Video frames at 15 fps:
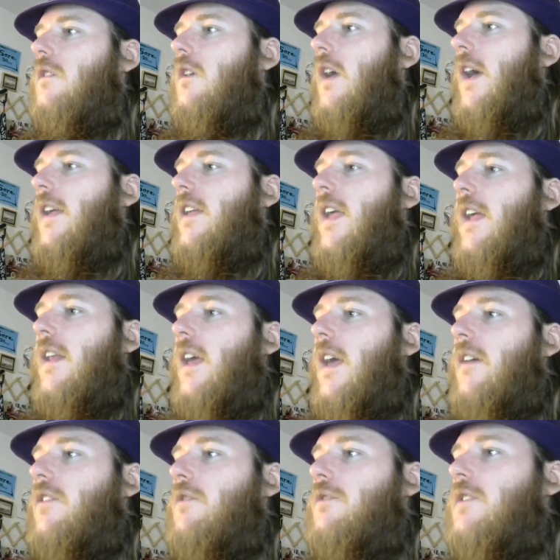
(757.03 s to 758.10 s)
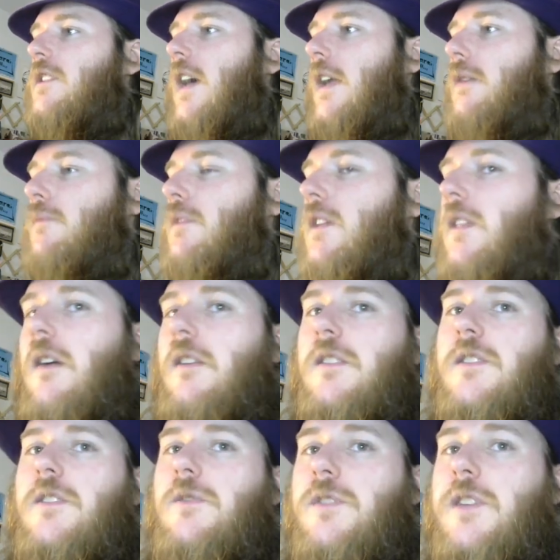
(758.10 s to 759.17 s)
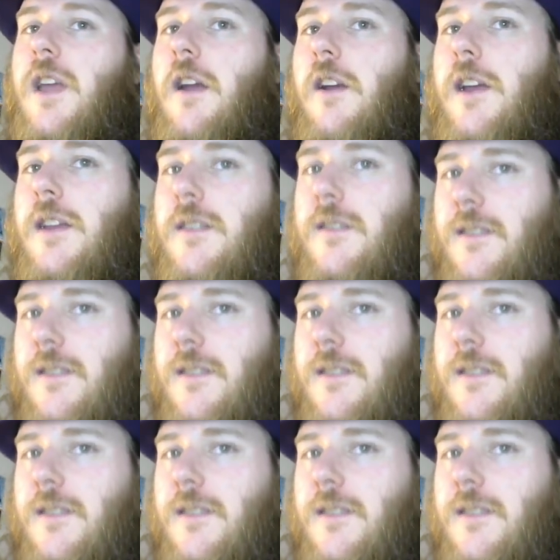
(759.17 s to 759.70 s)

I can't have you attacking me. That's too scary.